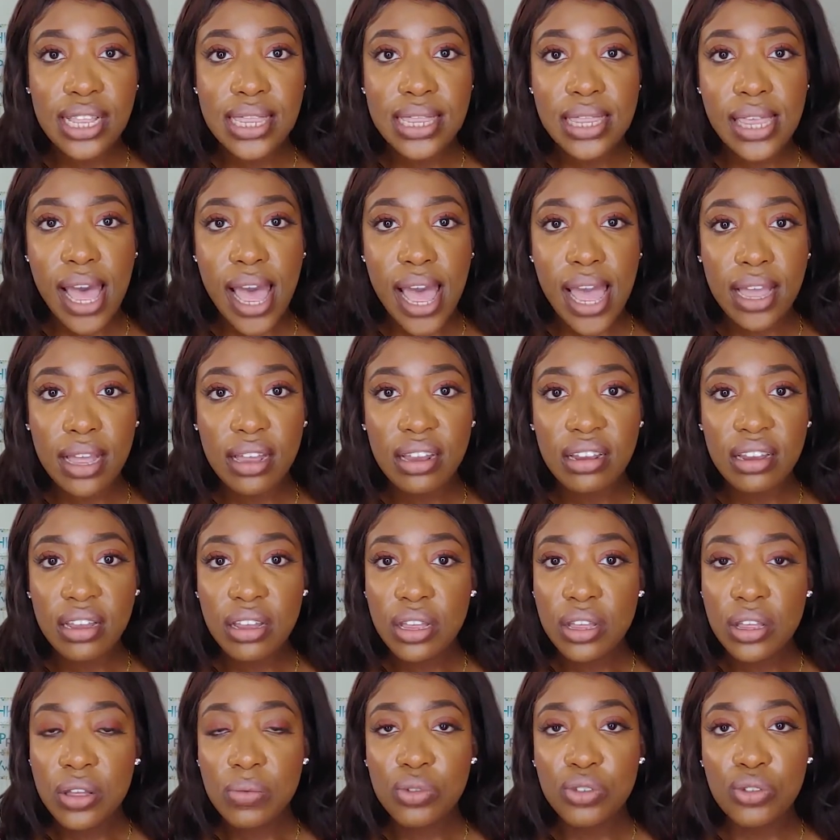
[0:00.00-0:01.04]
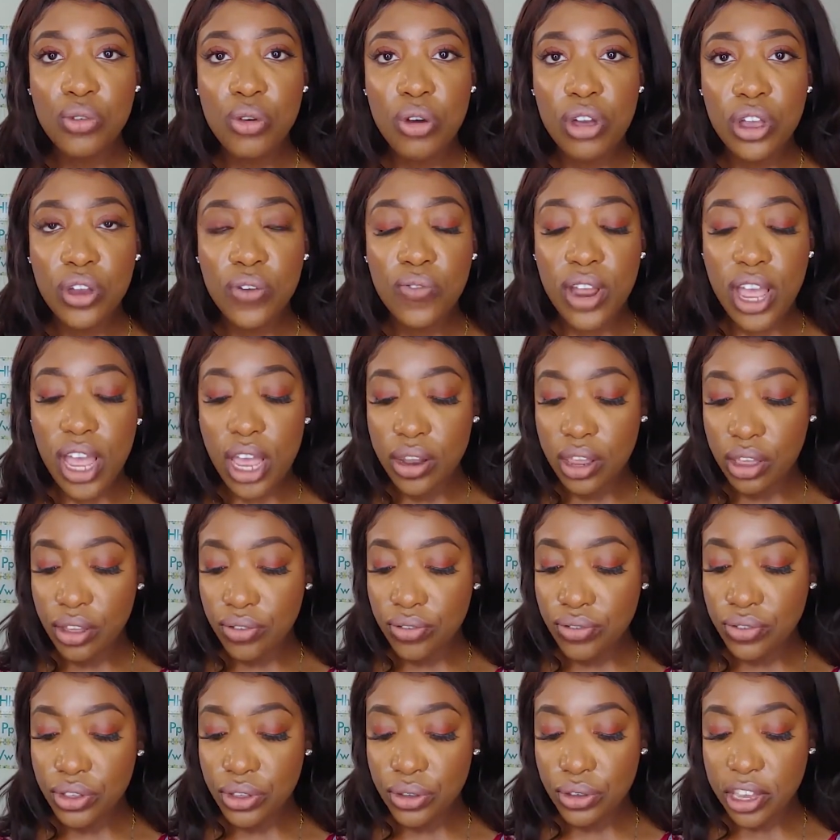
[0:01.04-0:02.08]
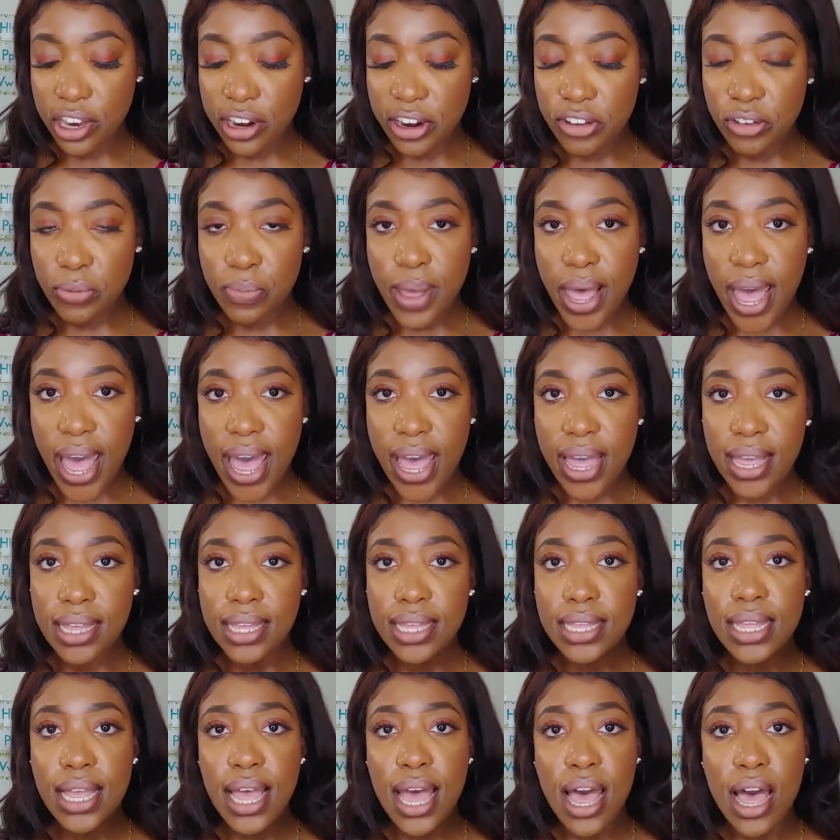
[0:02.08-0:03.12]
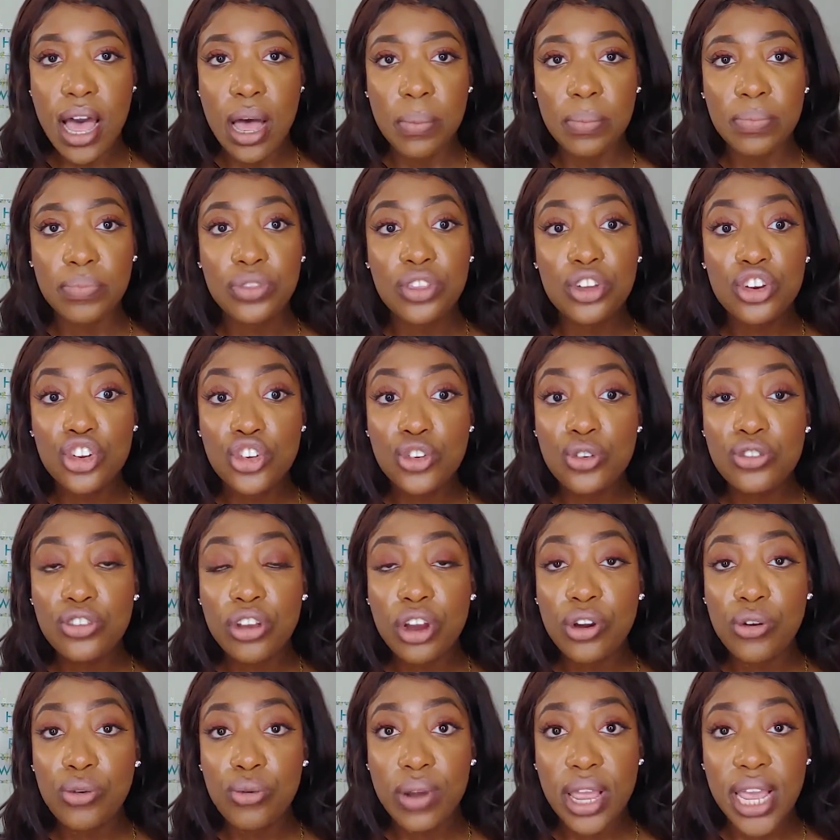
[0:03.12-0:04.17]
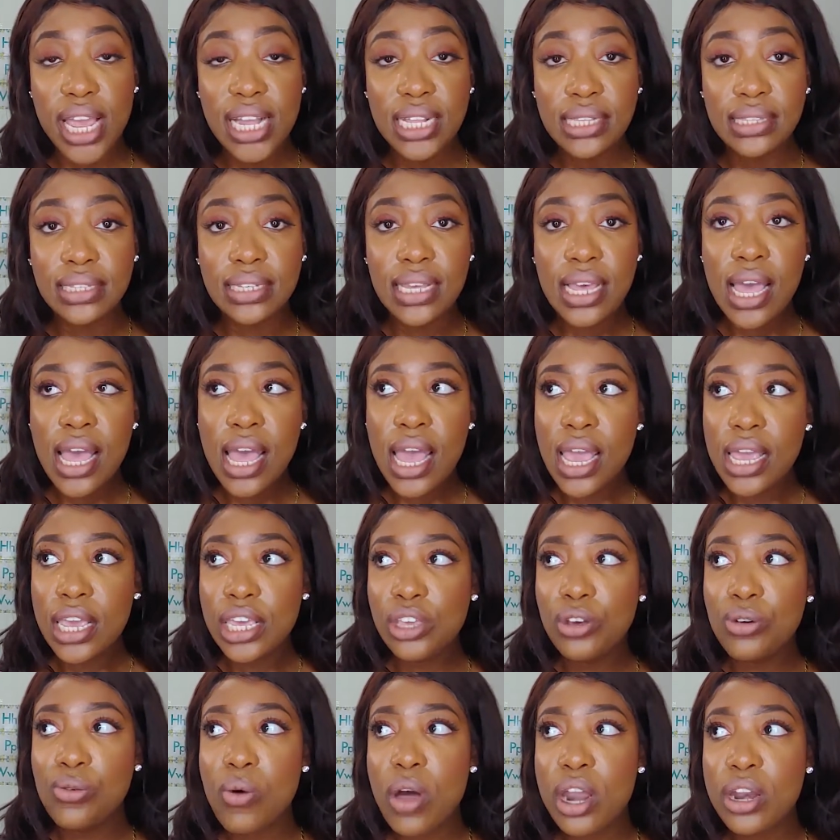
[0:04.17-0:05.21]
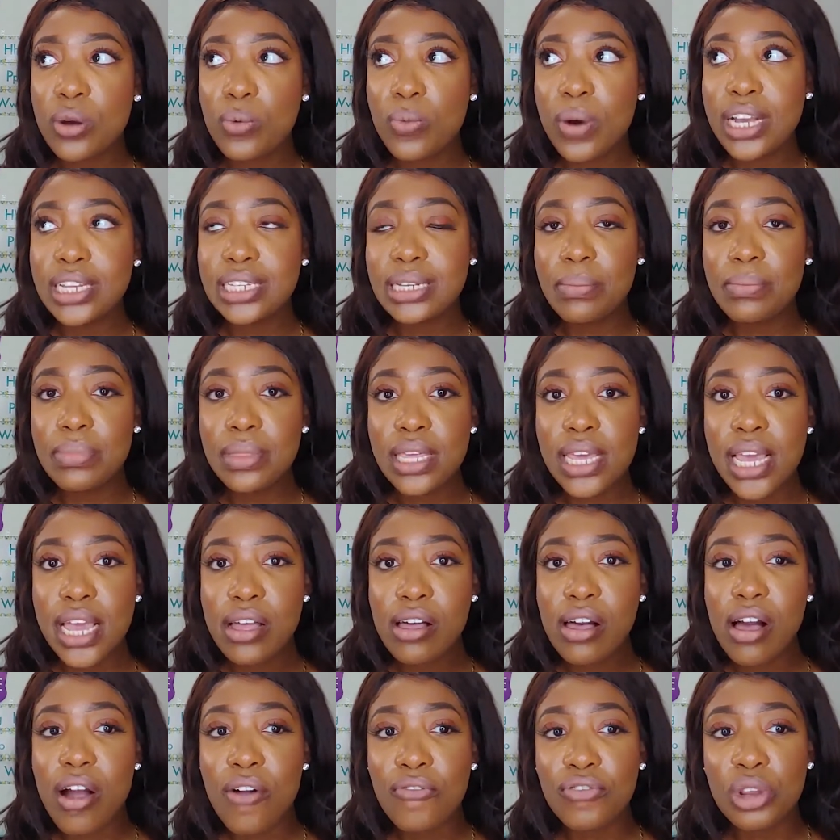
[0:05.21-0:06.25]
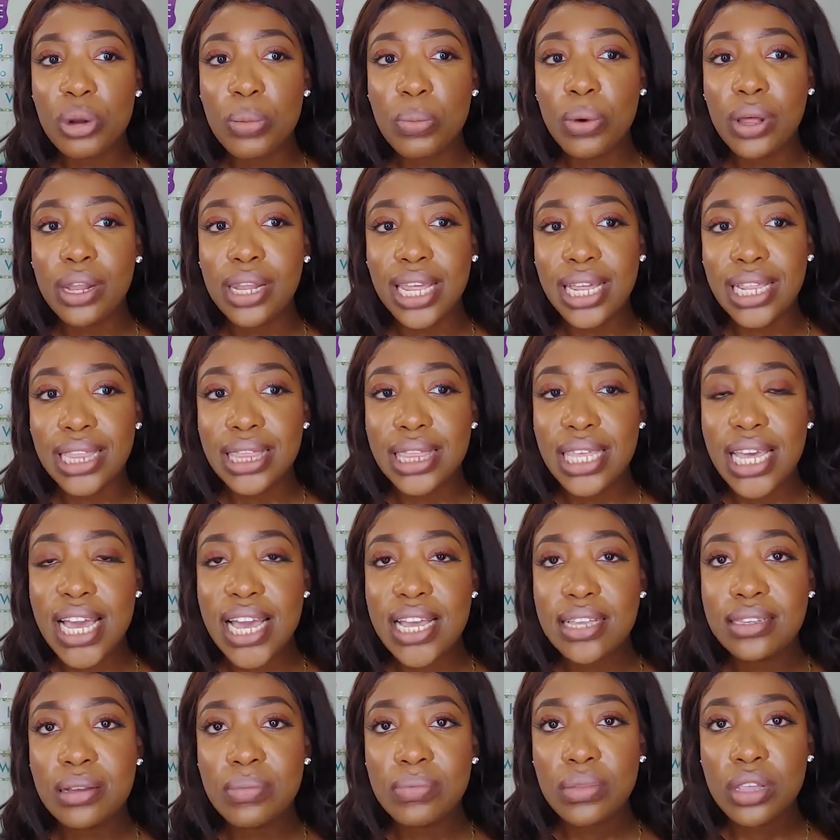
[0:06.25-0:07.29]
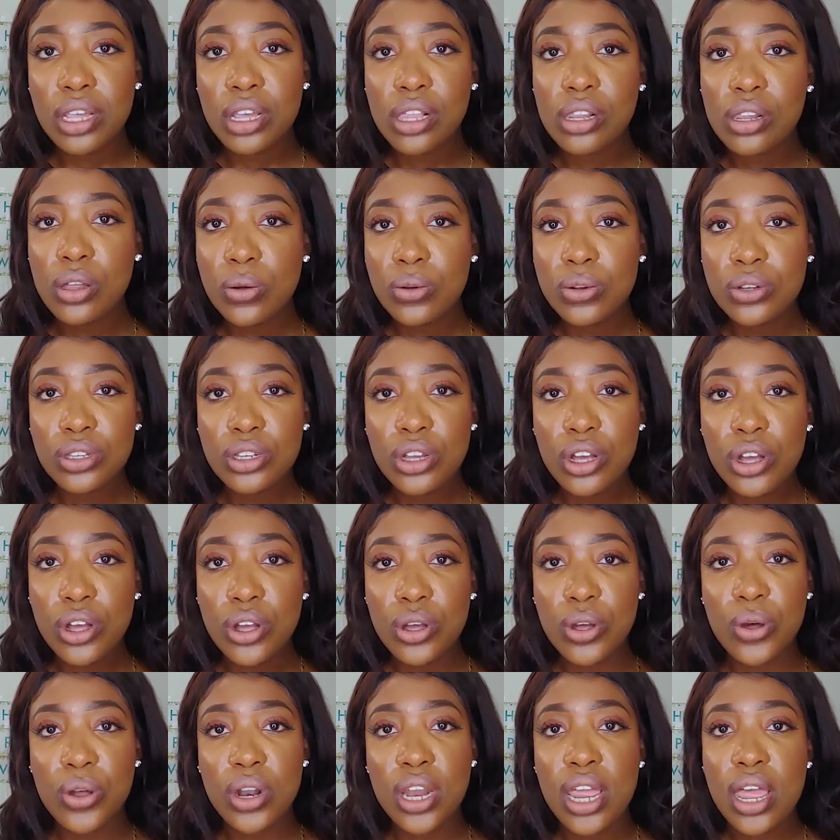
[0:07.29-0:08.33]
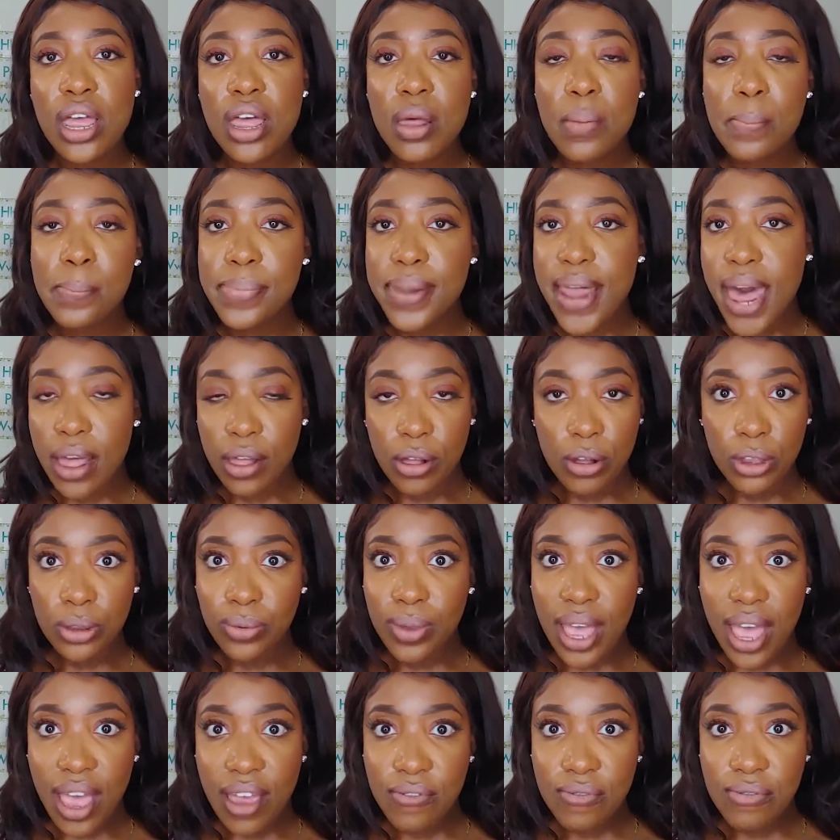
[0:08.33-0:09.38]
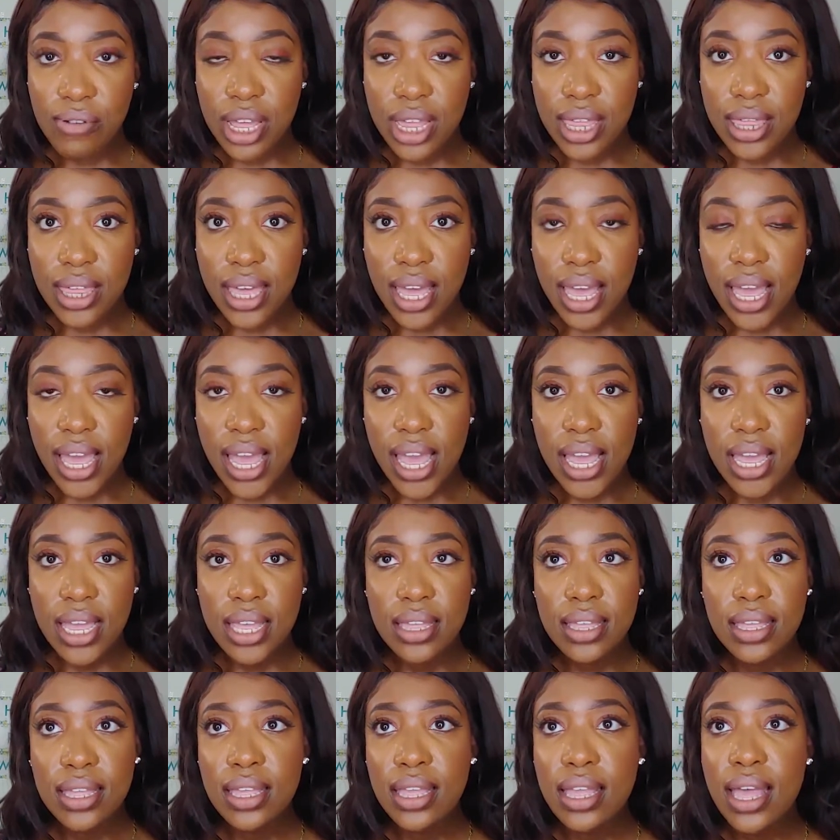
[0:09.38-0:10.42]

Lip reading: that was going around like a few years back. Their shoes are great. You want to wear something comfortable like this, something closed-toed. Black goes with everything.